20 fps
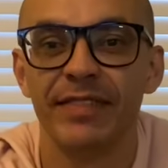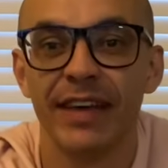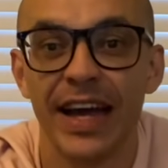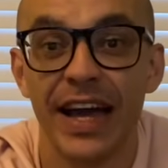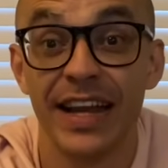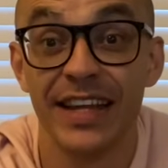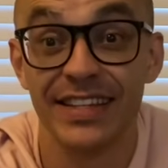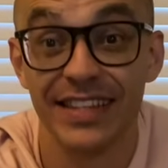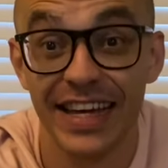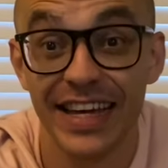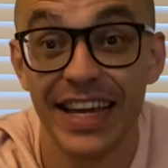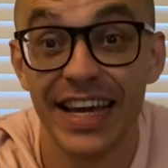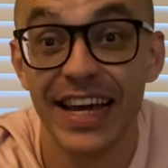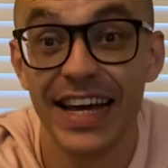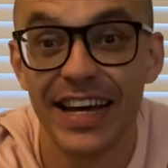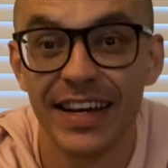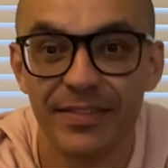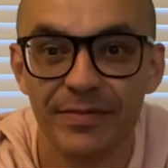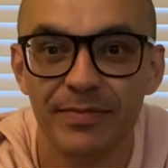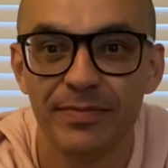And he's like,
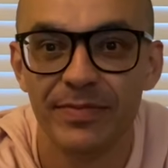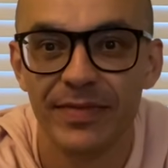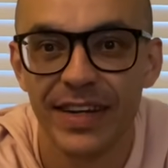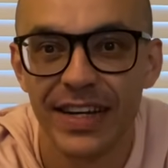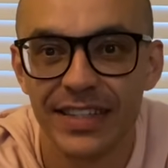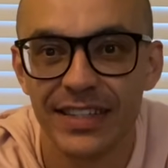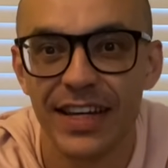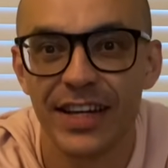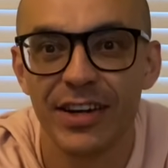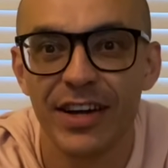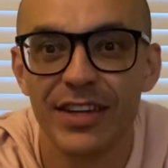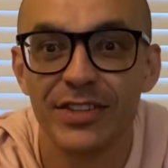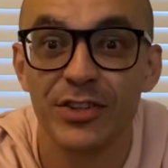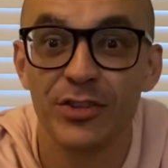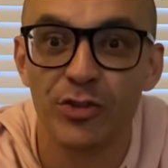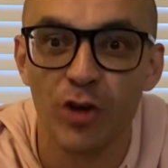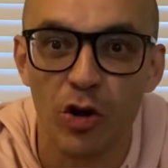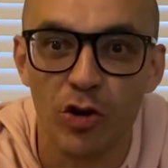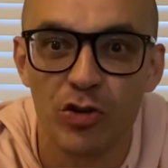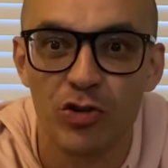yeah. He's like, it's a
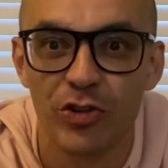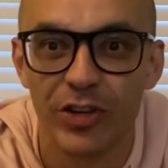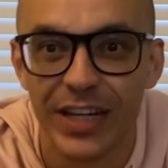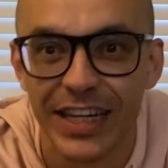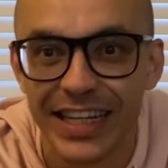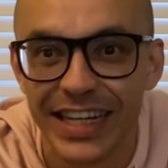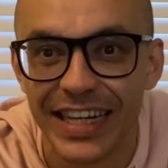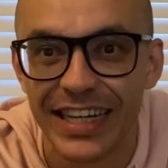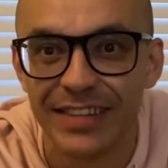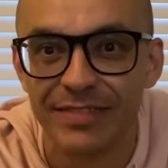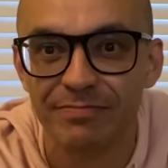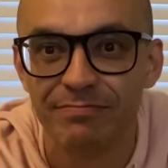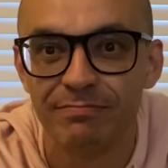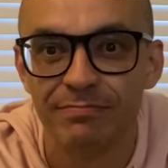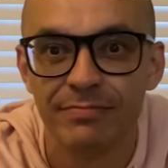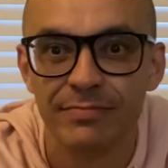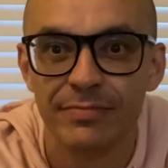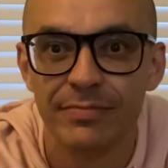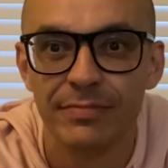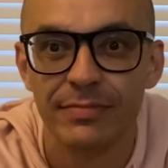dog treat, innit?
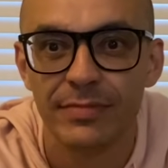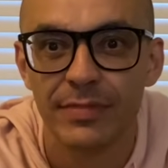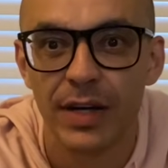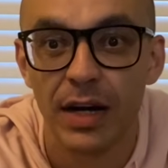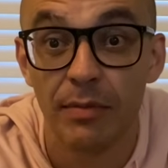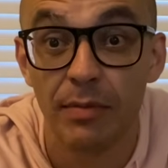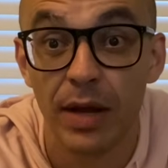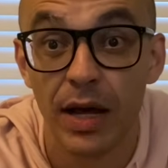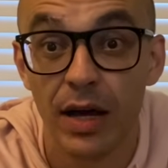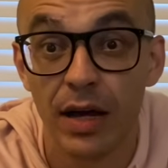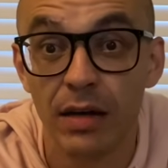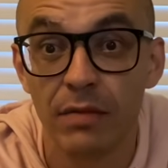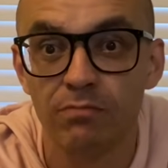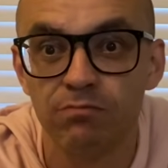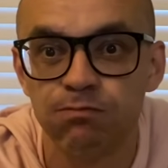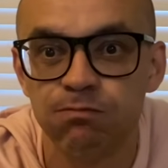I'm like, huh?